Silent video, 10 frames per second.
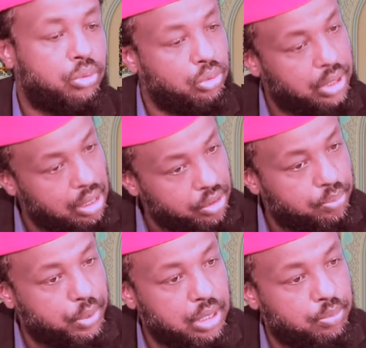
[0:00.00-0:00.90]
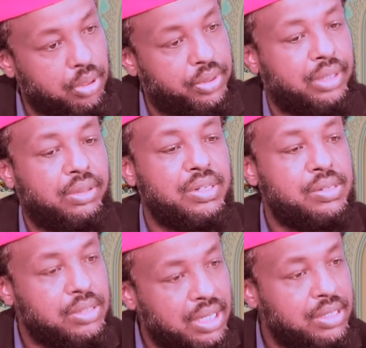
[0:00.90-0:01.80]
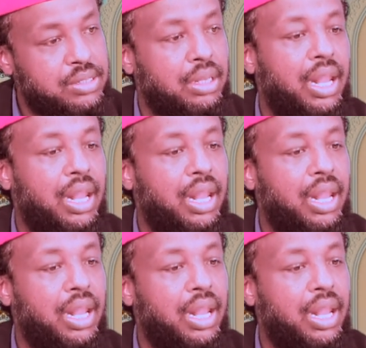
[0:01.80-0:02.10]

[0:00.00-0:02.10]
we need to tell the people that this